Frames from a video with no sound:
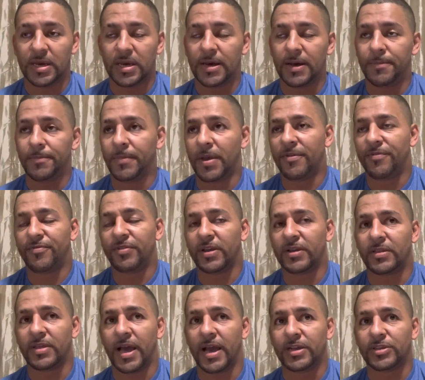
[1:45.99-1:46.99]
I
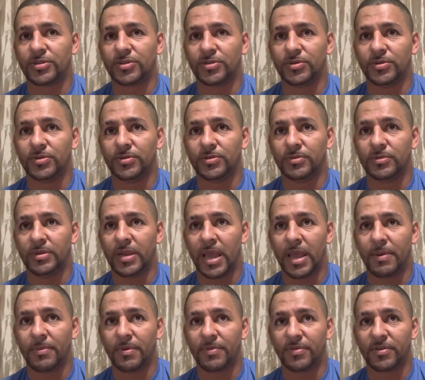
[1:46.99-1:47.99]
forget the actual
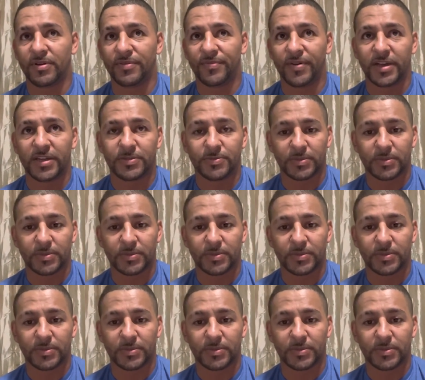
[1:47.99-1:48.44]
name of the device,